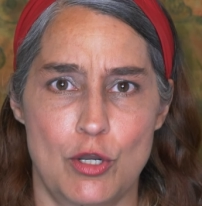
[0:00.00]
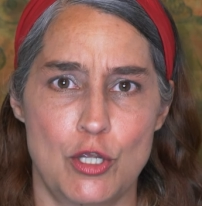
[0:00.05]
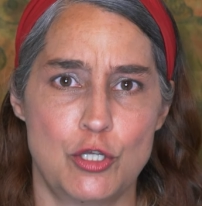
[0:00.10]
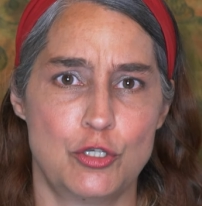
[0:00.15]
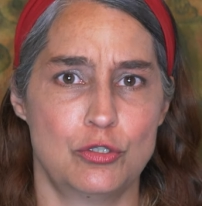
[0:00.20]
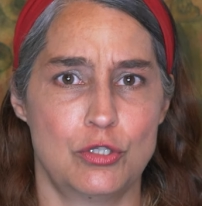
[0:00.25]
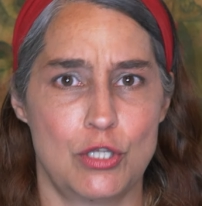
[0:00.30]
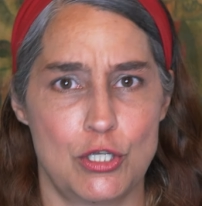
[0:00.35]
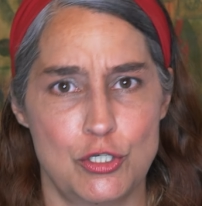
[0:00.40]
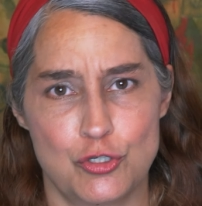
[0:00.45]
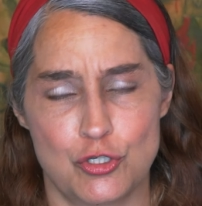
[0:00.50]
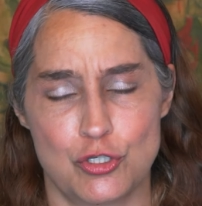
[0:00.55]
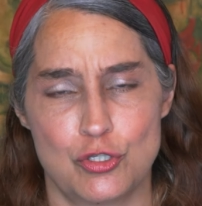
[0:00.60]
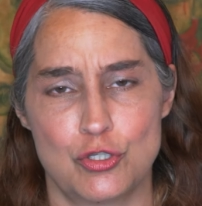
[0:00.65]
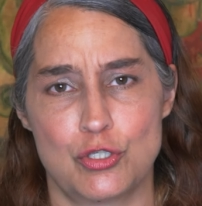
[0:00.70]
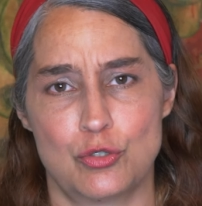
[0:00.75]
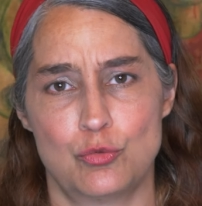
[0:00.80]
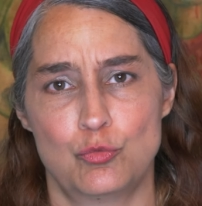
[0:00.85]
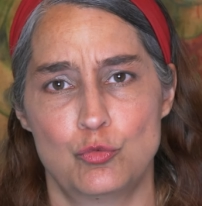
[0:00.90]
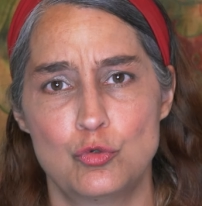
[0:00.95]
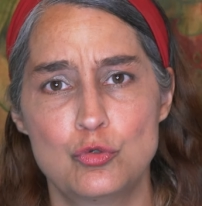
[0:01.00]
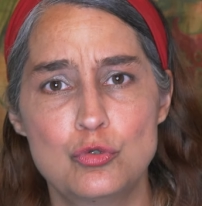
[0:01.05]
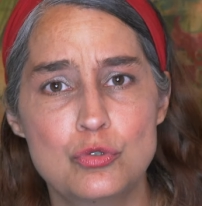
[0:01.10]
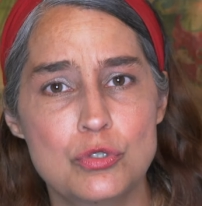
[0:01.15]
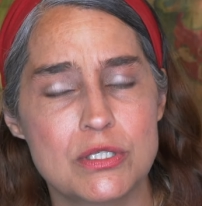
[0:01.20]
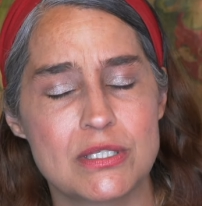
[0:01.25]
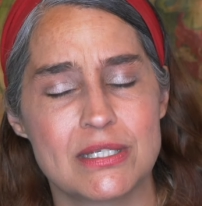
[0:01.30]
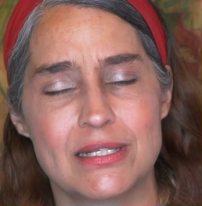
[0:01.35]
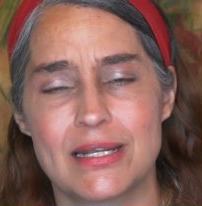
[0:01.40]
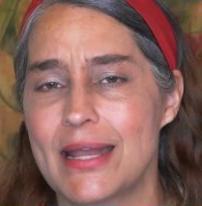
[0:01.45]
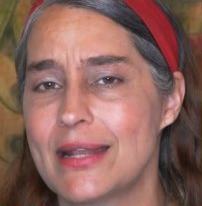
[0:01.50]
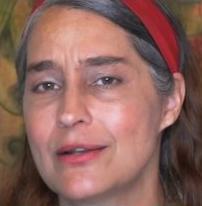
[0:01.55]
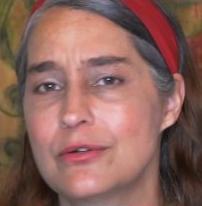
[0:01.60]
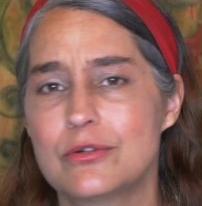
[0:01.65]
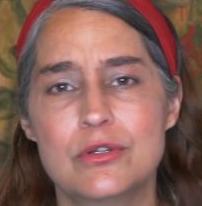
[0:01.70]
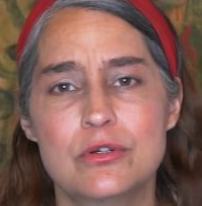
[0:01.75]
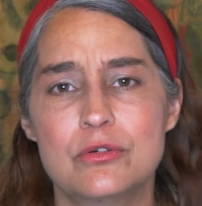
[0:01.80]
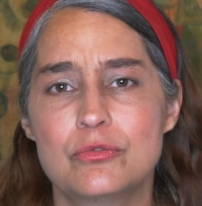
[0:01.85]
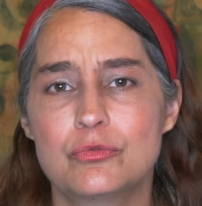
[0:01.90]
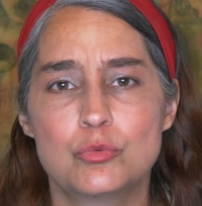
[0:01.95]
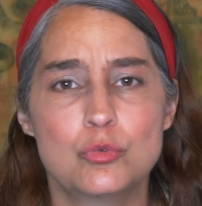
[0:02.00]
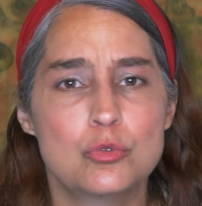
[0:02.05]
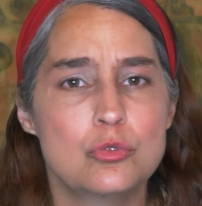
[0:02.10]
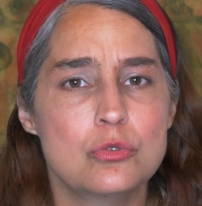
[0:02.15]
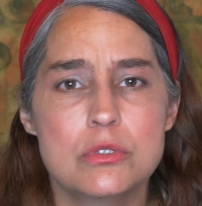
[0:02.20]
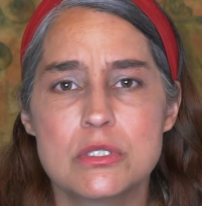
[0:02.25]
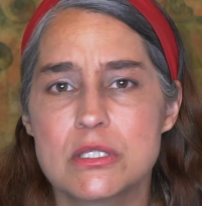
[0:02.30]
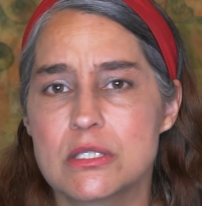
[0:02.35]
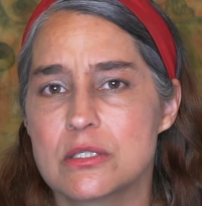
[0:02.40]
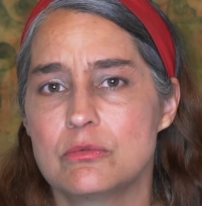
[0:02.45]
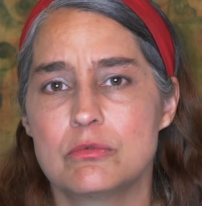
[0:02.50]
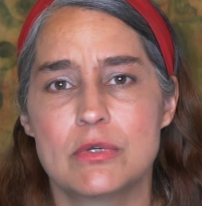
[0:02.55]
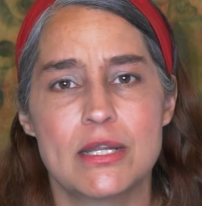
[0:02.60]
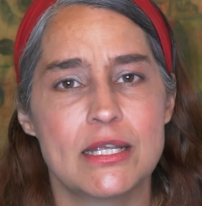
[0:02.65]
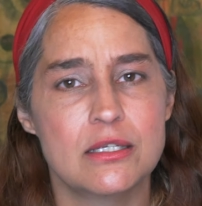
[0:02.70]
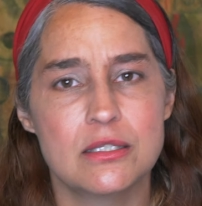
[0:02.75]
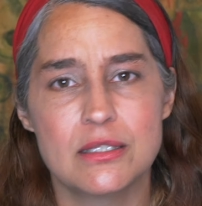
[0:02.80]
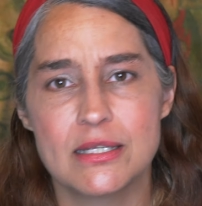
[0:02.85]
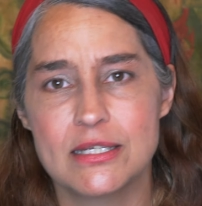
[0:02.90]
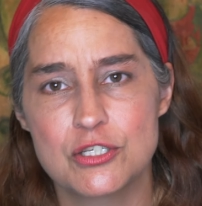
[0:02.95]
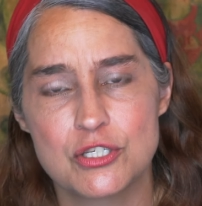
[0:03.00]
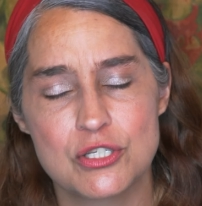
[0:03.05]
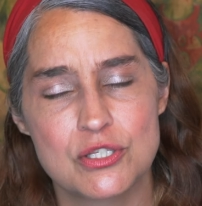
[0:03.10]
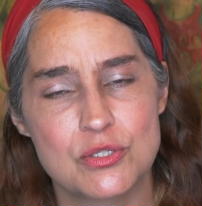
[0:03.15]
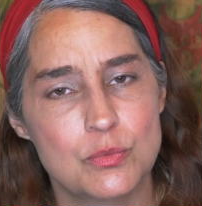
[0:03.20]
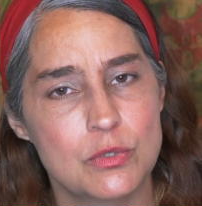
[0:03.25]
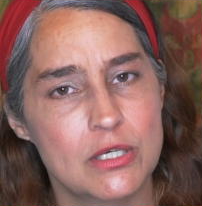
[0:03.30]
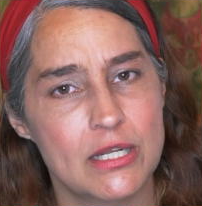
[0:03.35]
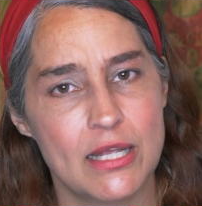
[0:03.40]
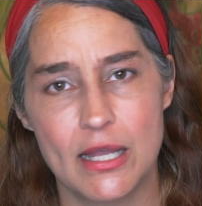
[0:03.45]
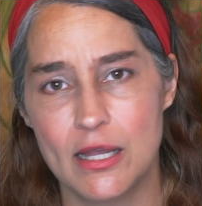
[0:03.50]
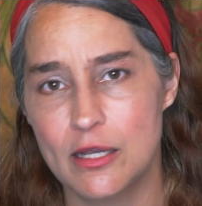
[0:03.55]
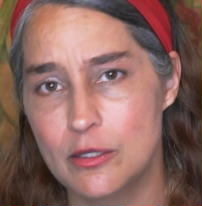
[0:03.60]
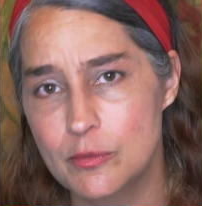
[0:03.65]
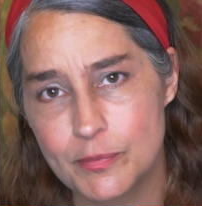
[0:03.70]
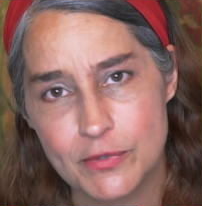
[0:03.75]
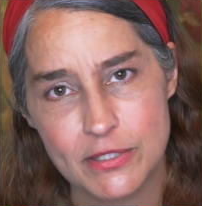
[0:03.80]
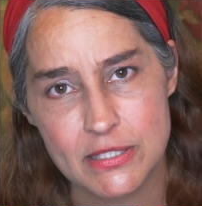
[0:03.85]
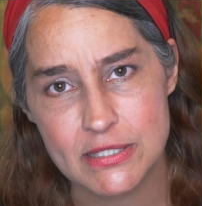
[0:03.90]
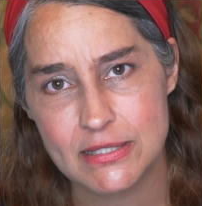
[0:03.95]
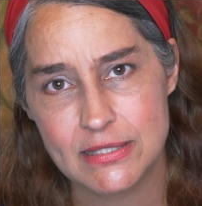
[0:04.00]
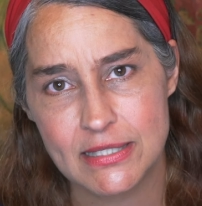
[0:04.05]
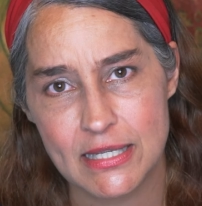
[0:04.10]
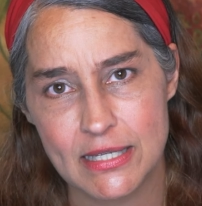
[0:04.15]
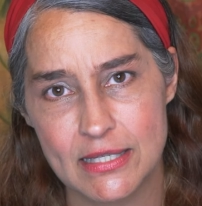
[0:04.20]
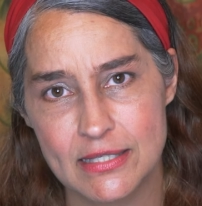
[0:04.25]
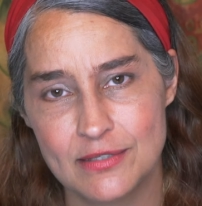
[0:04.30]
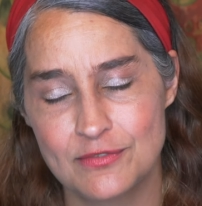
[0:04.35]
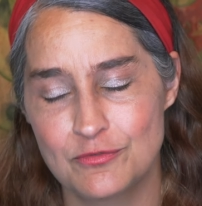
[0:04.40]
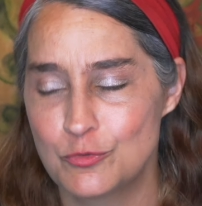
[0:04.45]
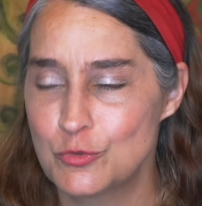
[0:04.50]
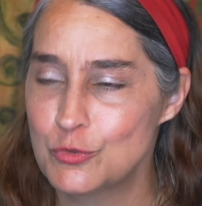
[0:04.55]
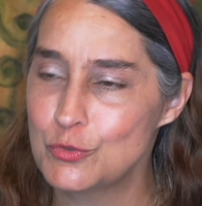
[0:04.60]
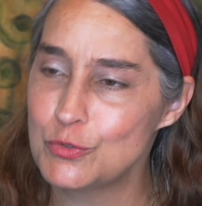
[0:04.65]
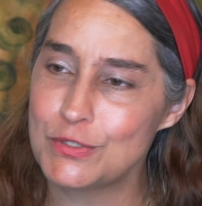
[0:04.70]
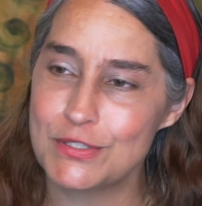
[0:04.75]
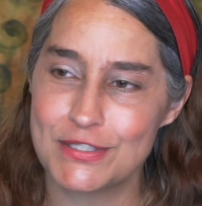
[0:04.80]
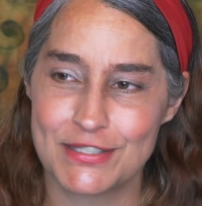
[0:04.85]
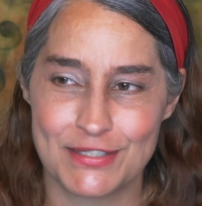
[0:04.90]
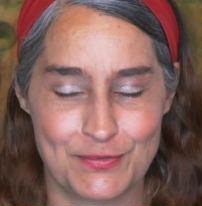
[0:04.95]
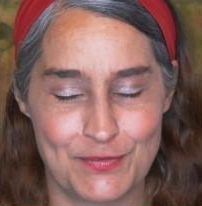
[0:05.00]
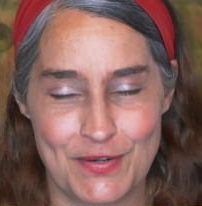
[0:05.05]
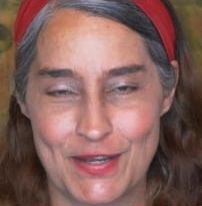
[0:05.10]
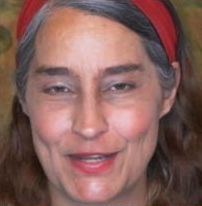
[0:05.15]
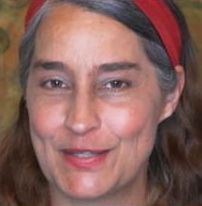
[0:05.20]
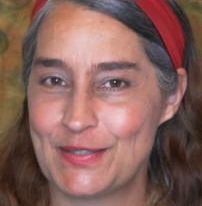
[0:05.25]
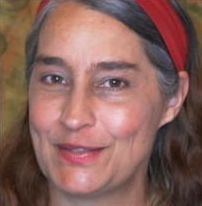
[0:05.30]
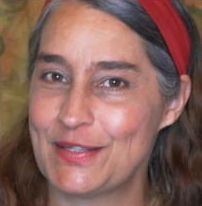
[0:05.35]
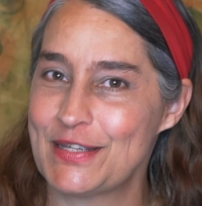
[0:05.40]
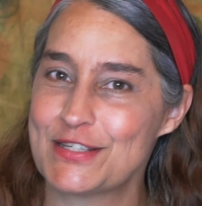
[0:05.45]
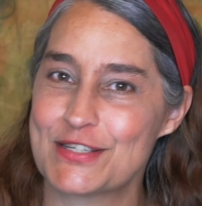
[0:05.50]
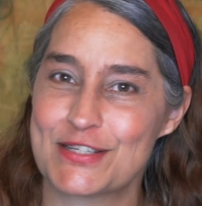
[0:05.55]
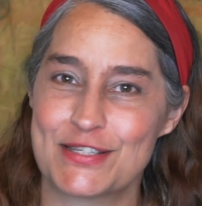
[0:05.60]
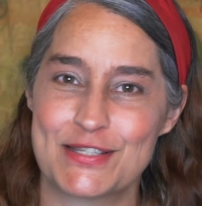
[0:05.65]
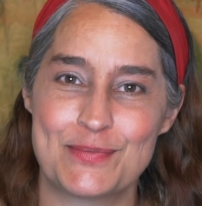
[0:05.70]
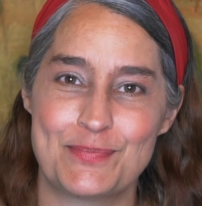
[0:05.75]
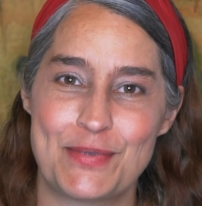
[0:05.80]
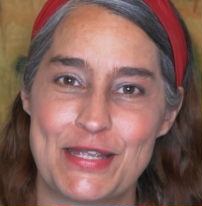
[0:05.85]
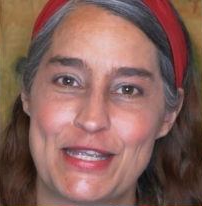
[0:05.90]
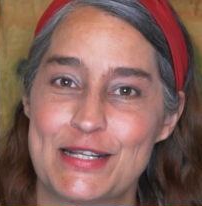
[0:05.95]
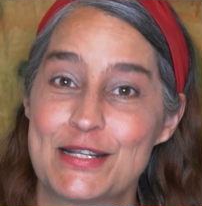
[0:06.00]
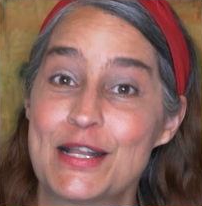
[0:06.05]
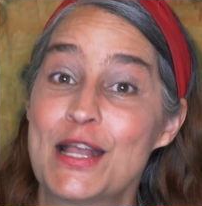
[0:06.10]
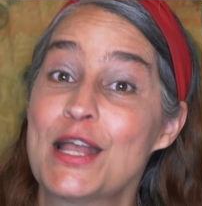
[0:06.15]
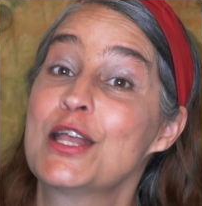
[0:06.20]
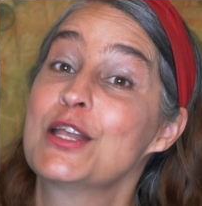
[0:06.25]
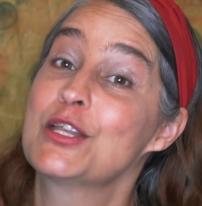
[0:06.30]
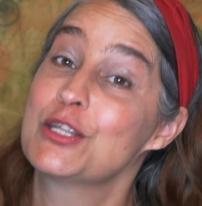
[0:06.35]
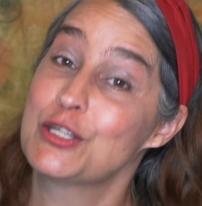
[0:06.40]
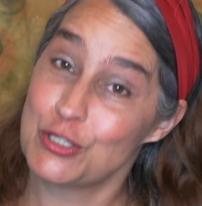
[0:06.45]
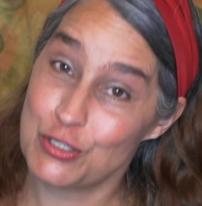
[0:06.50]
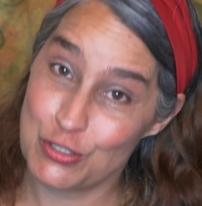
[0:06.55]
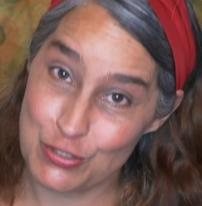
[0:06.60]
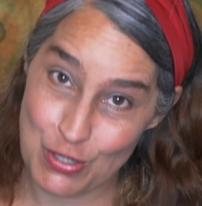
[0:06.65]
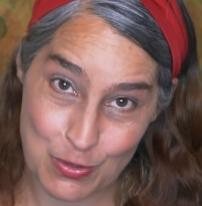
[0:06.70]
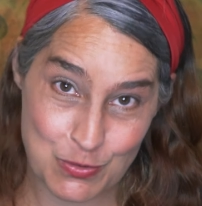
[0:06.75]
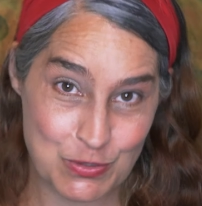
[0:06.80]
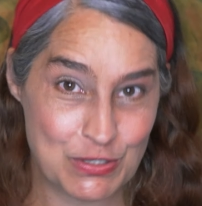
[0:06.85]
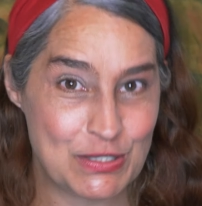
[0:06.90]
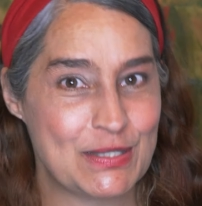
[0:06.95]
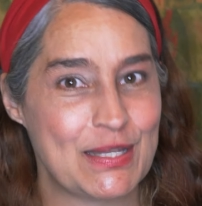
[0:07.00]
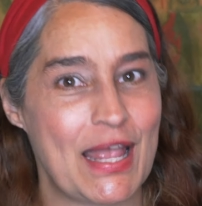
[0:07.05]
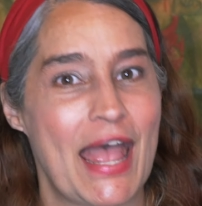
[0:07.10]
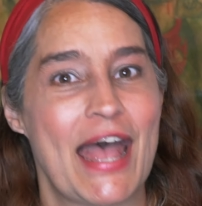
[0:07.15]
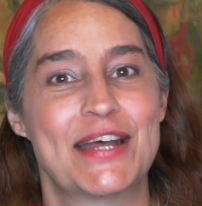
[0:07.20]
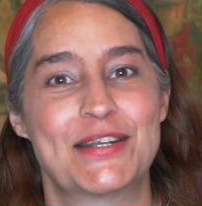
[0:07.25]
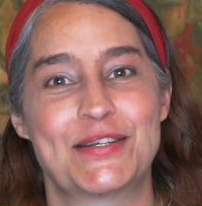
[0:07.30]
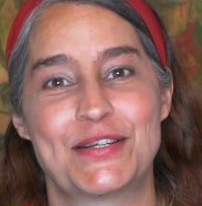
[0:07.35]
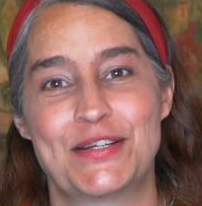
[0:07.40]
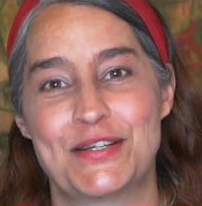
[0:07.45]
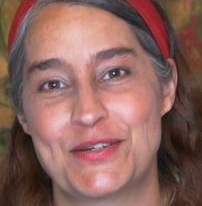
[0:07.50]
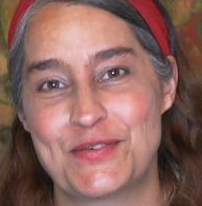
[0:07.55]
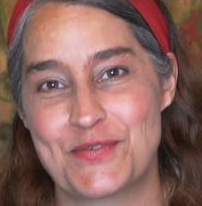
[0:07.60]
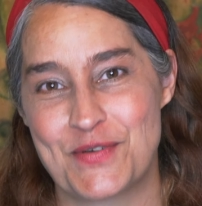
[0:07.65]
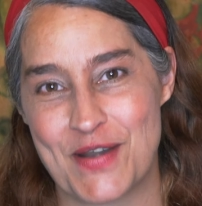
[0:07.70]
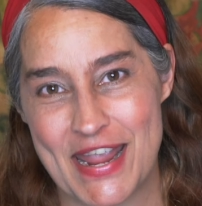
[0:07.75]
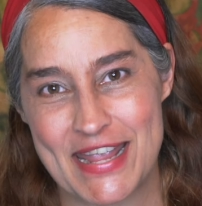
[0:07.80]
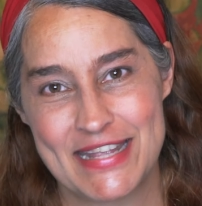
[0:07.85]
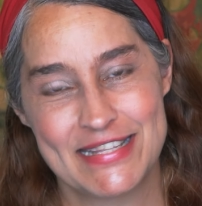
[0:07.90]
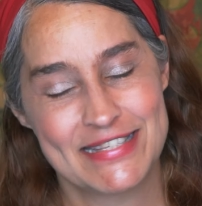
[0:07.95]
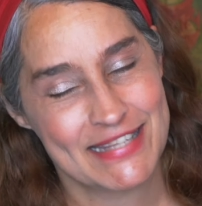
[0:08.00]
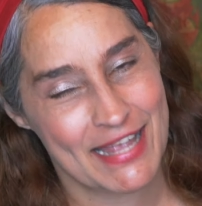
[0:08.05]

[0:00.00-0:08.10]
regulations and rules and i don't know if rules and regulations would have helped this kid rules and regulations being so Saturn, right?